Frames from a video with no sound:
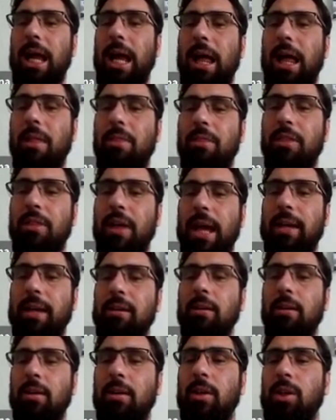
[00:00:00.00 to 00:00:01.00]
and
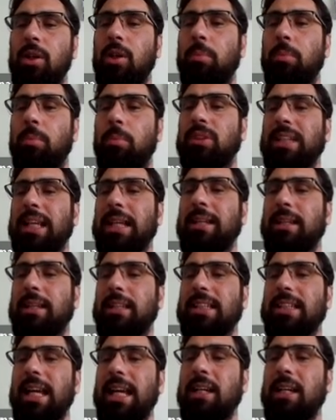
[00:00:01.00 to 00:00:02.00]
then you present the
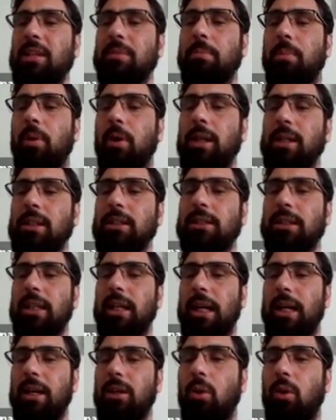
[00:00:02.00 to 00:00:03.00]
second point,
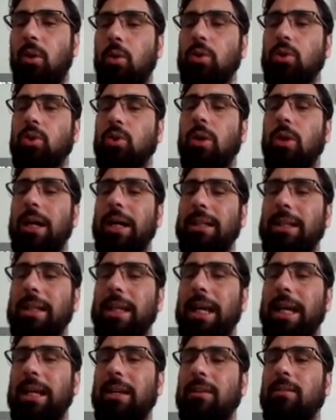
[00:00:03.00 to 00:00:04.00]
and also at the
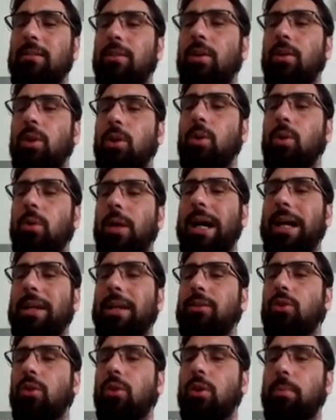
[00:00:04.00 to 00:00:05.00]
end you add
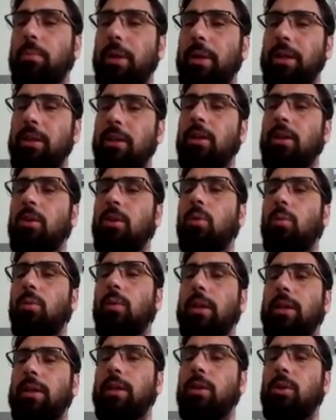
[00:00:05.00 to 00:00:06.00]
your opinion,
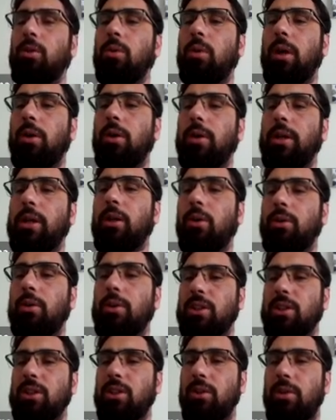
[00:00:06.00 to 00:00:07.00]
whether you agree or
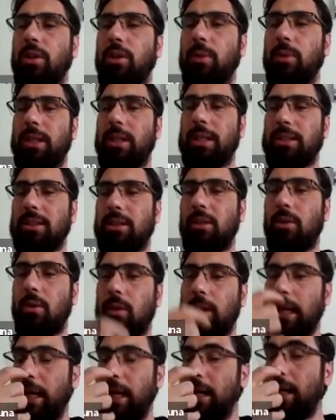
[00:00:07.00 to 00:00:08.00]
disagree with it.
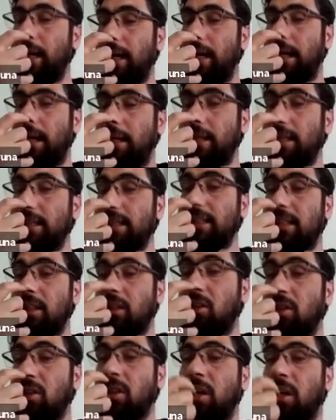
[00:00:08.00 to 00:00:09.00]
Okay, this is
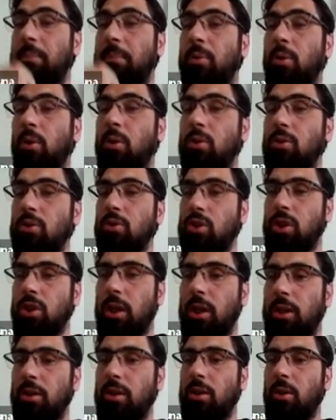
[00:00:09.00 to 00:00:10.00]
another approach,
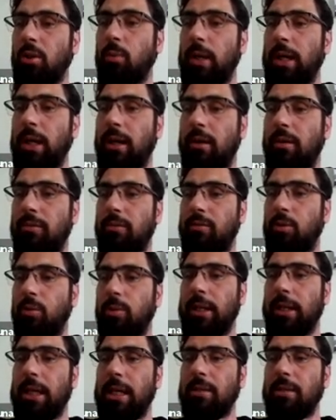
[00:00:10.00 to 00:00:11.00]
another way of
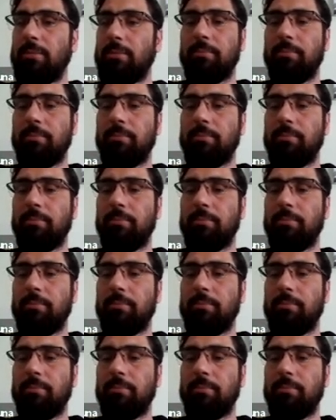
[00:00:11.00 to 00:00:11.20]
doing it,